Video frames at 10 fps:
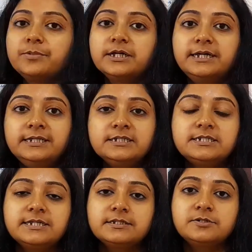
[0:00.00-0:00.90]
of the
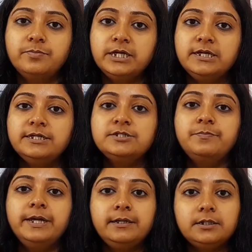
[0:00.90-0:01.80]
insects, bees,
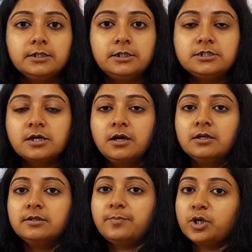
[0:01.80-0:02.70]
beetles,
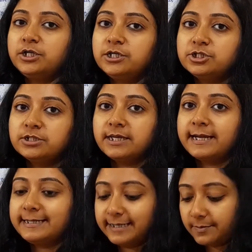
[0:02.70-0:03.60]
the pollination
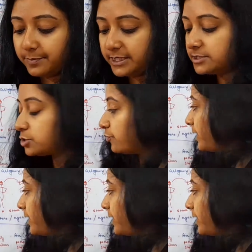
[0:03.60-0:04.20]
can take place. So